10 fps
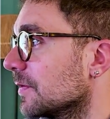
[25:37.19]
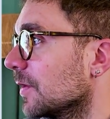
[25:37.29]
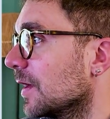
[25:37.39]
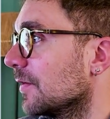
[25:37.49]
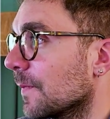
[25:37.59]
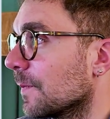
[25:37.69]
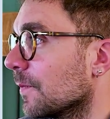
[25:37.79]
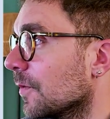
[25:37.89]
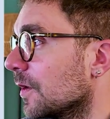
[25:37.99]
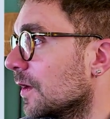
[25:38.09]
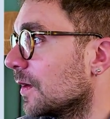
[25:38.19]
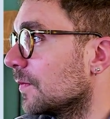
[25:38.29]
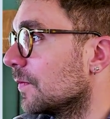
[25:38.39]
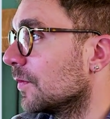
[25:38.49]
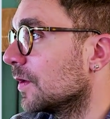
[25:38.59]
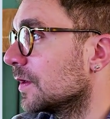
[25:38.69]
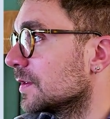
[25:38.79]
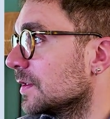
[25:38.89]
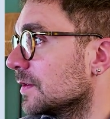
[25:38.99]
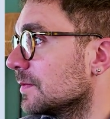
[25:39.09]
We have more
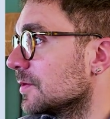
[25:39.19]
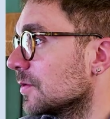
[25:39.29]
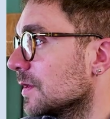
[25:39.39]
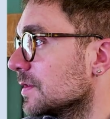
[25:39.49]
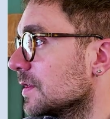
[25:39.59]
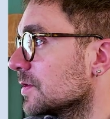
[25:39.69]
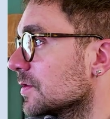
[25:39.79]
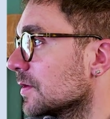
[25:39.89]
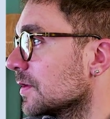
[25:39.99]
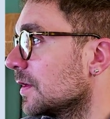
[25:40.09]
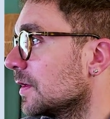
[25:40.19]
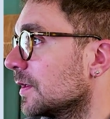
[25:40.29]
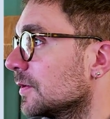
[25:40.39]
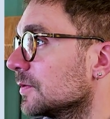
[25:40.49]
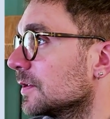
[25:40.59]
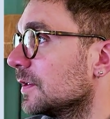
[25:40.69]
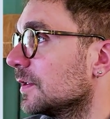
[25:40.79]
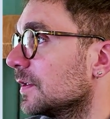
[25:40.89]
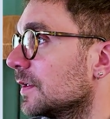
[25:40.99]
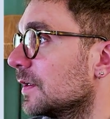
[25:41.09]
data visualization around
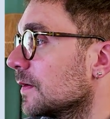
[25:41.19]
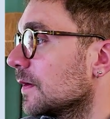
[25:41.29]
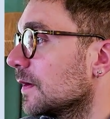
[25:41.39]
here.